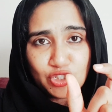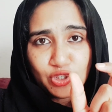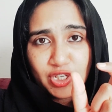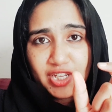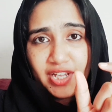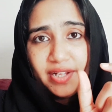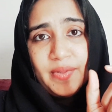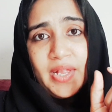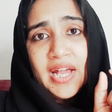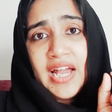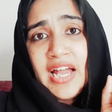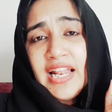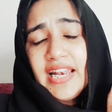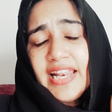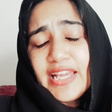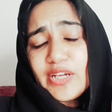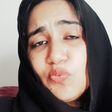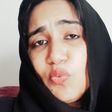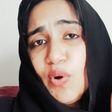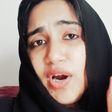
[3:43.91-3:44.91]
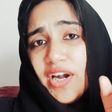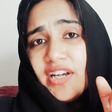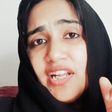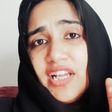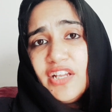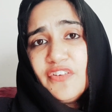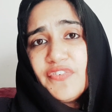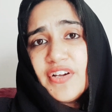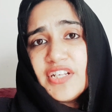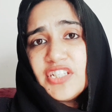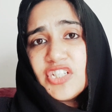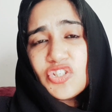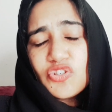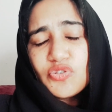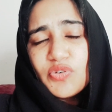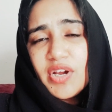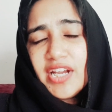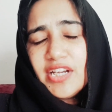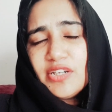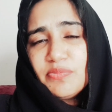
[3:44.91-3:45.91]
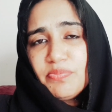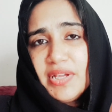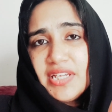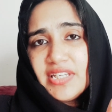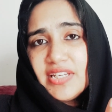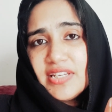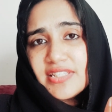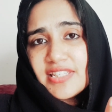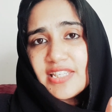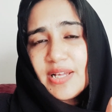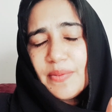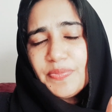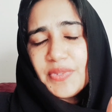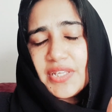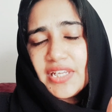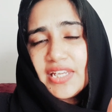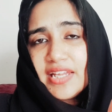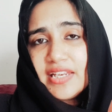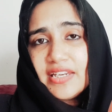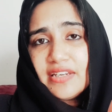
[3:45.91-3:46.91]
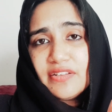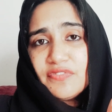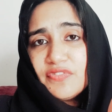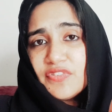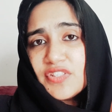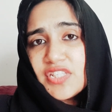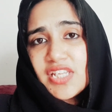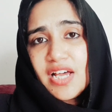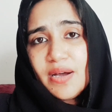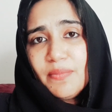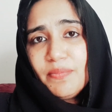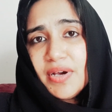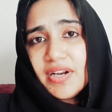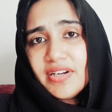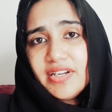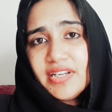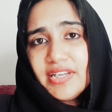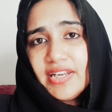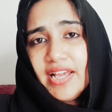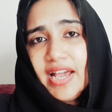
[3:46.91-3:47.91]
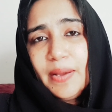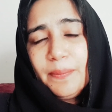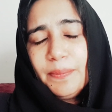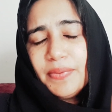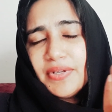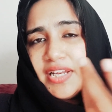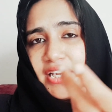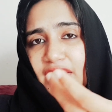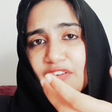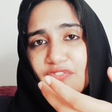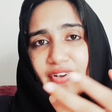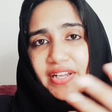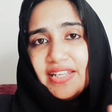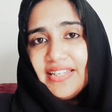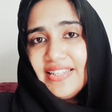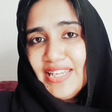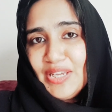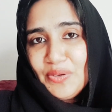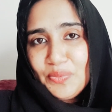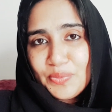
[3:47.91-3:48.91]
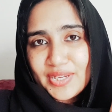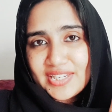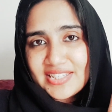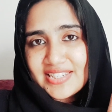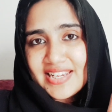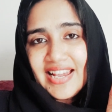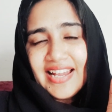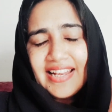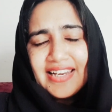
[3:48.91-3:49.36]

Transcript: Okay, like one day if I just tried making something and sambar didn't happen, and if I leave it,